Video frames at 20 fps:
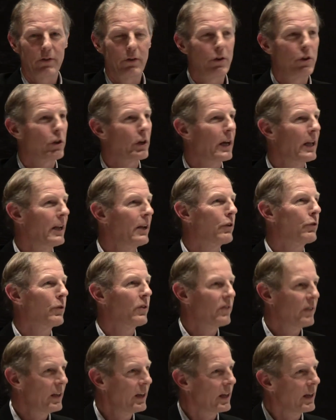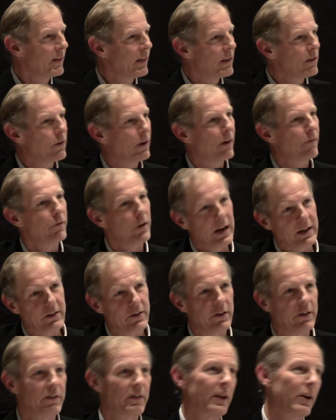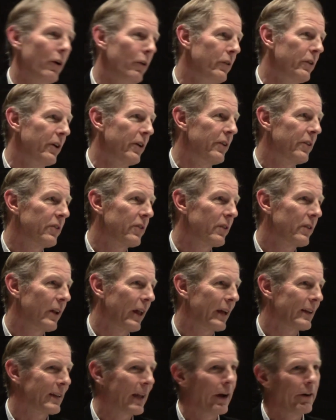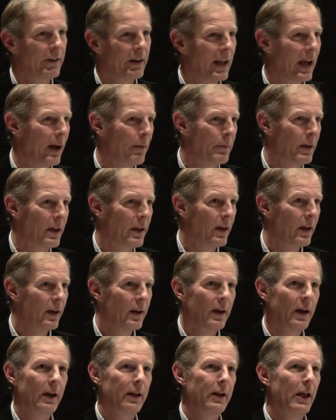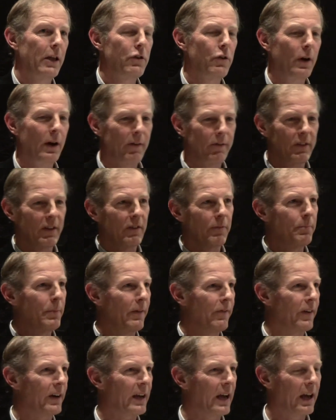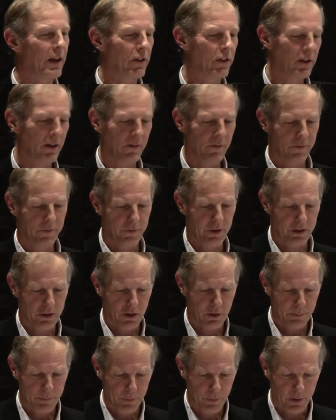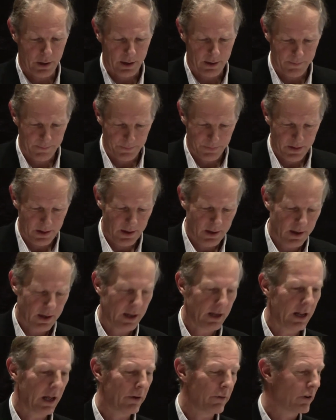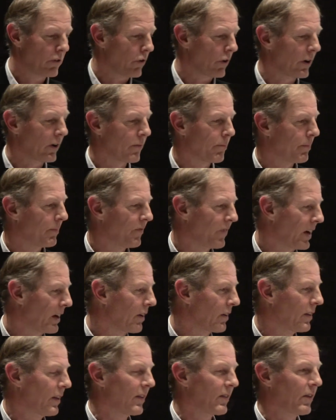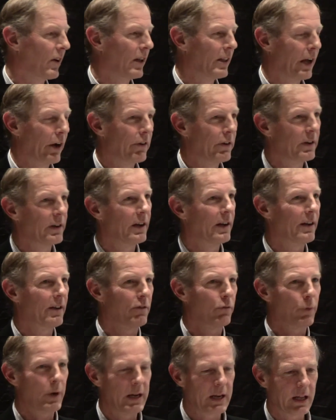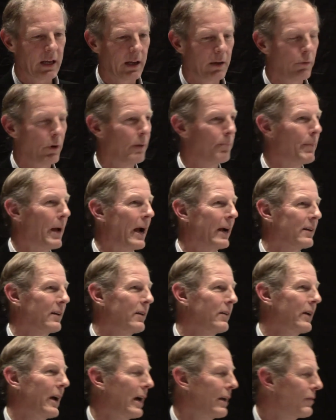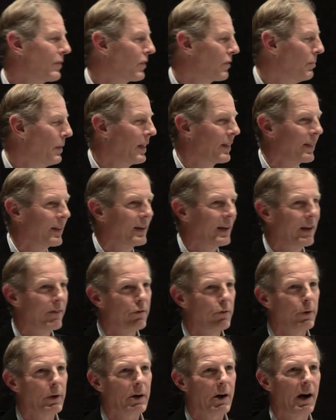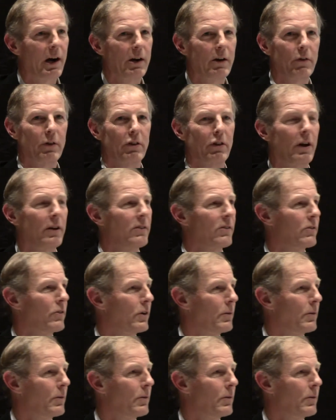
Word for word: as soon as you get into a city, then you have renters and owners, like Downton Abbey, and then you have this bifurcation of rich and poor. And Henry George figured this all out and did his reading, went back to Adam Smith and David Ricardo and John